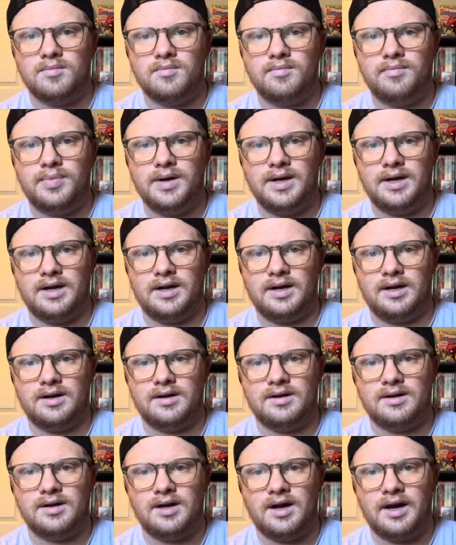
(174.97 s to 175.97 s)
being
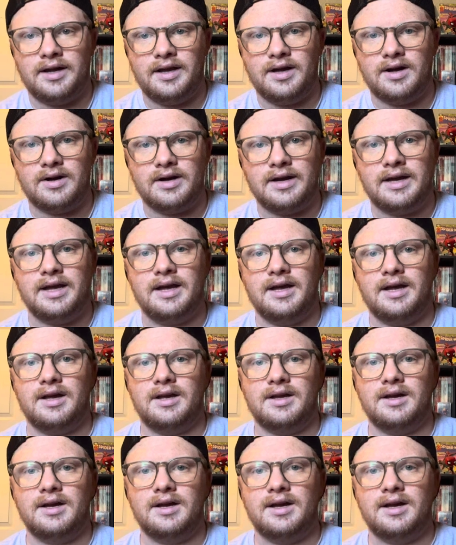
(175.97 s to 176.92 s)
a young kid